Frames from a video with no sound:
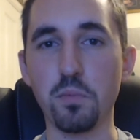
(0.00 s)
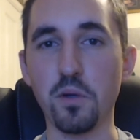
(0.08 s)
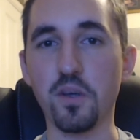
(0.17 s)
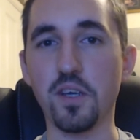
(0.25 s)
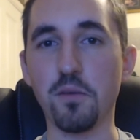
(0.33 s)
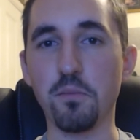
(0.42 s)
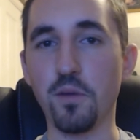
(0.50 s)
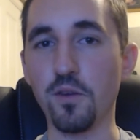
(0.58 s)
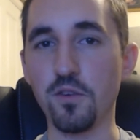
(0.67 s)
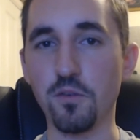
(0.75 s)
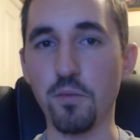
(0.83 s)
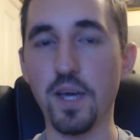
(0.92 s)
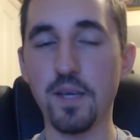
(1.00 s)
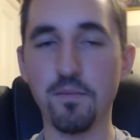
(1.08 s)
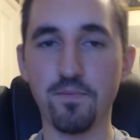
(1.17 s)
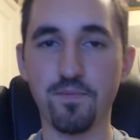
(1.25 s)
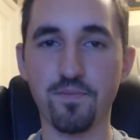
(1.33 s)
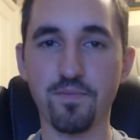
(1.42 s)
blocking Bond's
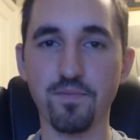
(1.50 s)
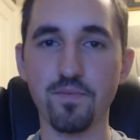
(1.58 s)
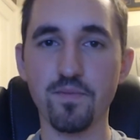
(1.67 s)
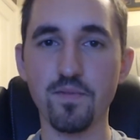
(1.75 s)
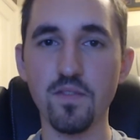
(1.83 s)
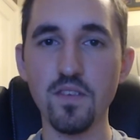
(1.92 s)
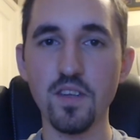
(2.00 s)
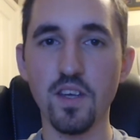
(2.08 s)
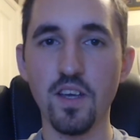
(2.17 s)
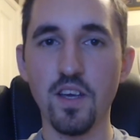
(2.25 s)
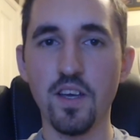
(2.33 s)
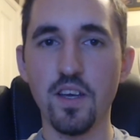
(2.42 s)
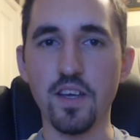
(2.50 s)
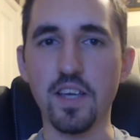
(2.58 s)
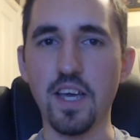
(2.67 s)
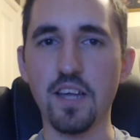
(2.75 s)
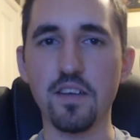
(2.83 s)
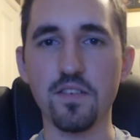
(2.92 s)
way.
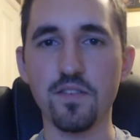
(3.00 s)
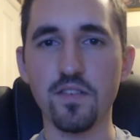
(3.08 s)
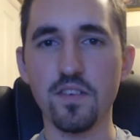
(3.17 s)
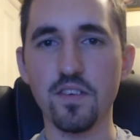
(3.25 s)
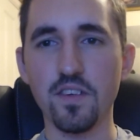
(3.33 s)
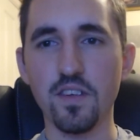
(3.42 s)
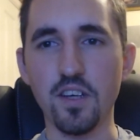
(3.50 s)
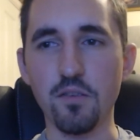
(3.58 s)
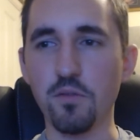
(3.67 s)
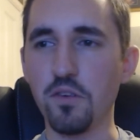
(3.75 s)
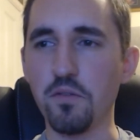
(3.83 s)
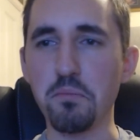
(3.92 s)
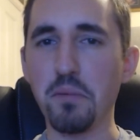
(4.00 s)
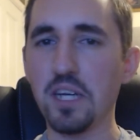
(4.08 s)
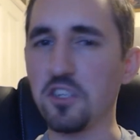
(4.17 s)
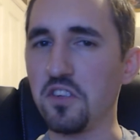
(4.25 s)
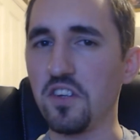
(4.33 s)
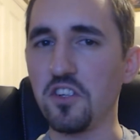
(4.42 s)
Again, I would have
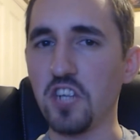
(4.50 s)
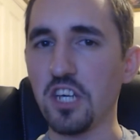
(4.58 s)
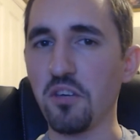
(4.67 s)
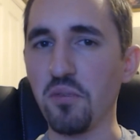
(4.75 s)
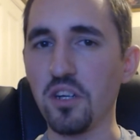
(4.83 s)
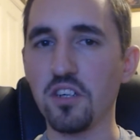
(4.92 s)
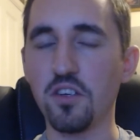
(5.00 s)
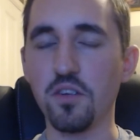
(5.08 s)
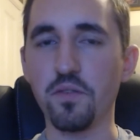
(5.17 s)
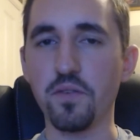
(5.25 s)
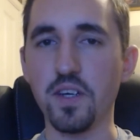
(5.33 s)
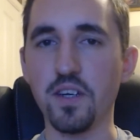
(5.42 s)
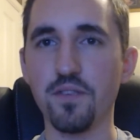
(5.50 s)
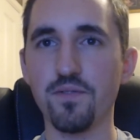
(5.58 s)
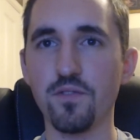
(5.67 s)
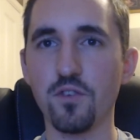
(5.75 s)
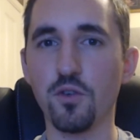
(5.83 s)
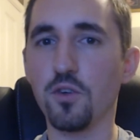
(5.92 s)
imagined the Jaguar could have
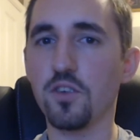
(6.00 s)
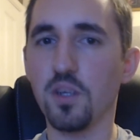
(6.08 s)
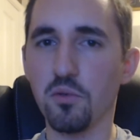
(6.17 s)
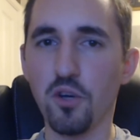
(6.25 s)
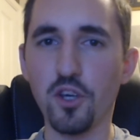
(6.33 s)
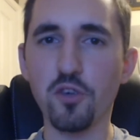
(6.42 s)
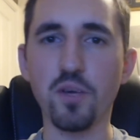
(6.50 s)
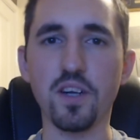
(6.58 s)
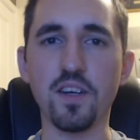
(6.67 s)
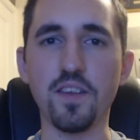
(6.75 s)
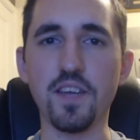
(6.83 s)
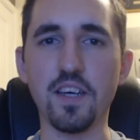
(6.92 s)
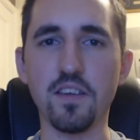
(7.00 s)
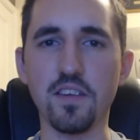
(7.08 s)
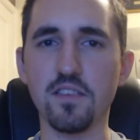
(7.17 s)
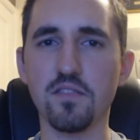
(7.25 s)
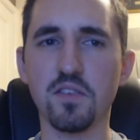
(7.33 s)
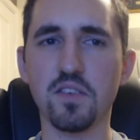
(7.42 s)
caught up quite quickly there.
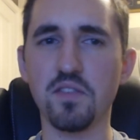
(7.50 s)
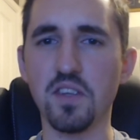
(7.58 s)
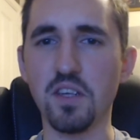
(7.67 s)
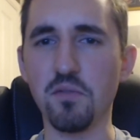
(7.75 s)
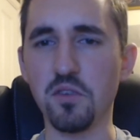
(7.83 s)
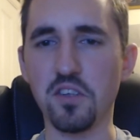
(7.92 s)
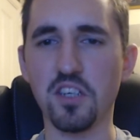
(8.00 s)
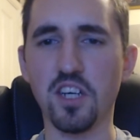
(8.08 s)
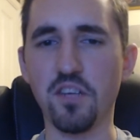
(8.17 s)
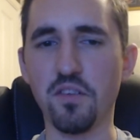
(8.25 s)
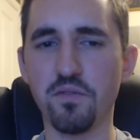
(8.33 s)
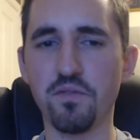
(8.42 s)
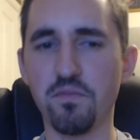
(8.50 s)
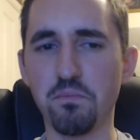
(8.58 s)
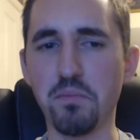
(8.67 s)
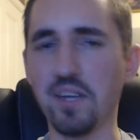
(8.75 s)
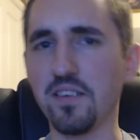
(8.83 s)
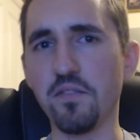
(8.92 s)
There was a kind of
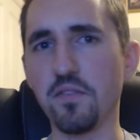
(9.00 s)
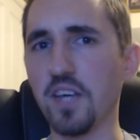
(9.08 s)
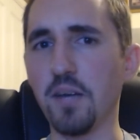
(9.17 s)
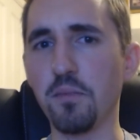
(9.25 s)
massive